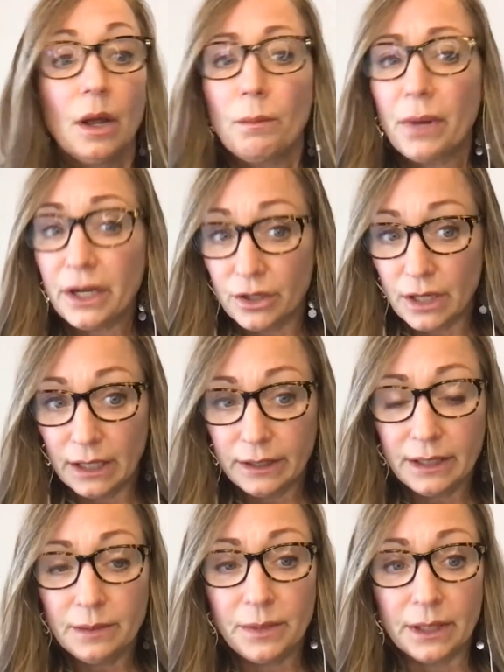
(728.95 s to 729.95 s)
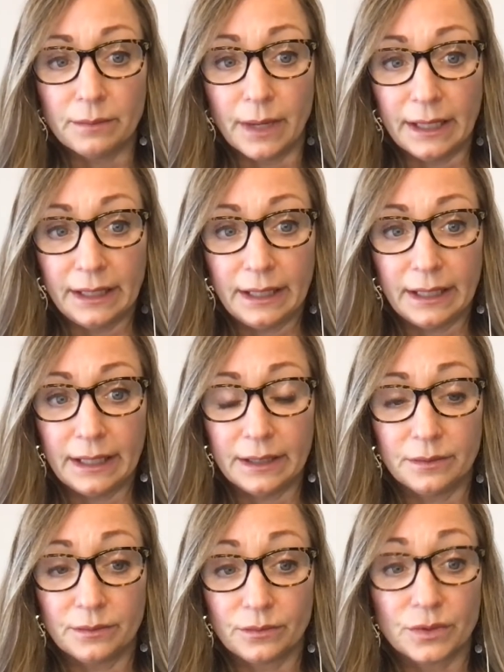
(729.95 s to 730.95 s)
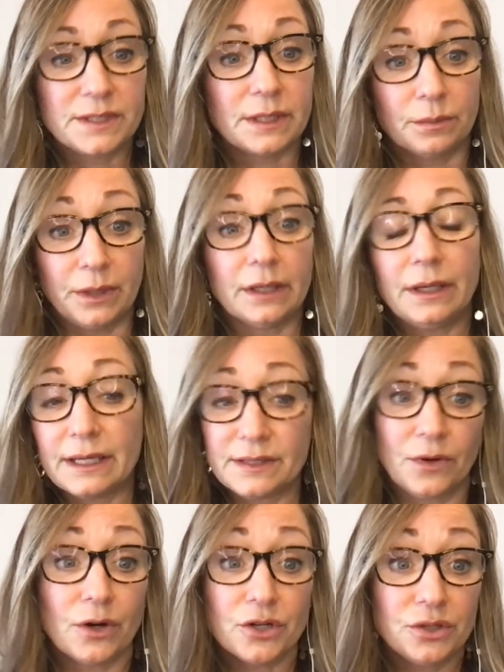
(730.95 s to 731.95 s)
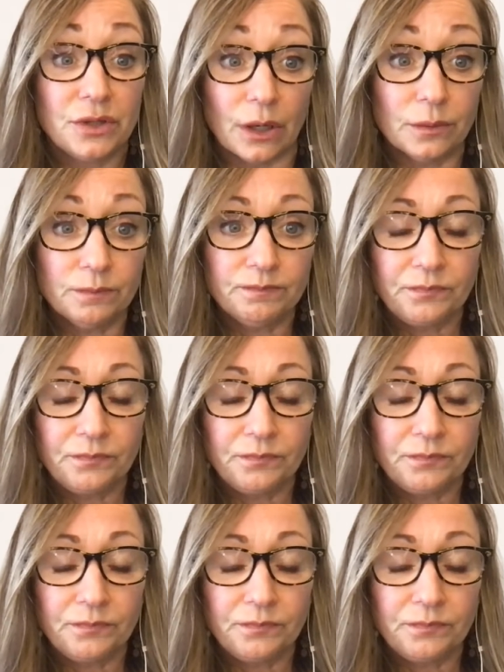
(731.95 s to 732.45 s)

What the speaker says: but you're not going to be a Medicaid recipient, as far as you know.